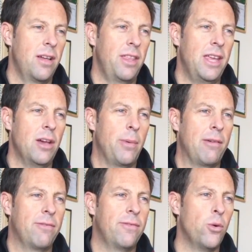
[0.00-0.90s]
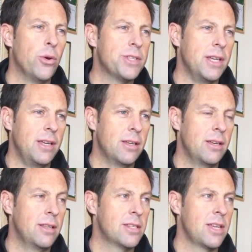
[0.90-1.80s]
I think he got about 40
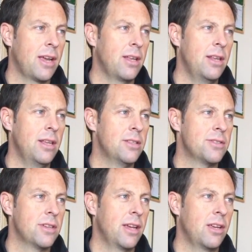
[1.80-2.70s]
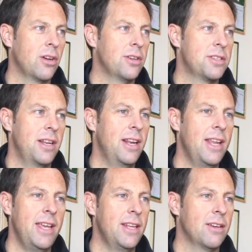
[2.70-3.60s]
in the second innings and got us a
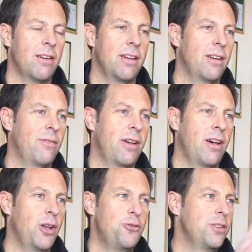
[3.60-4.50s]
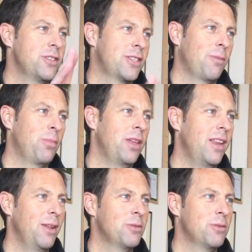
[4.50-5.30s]
lead of 100 and something,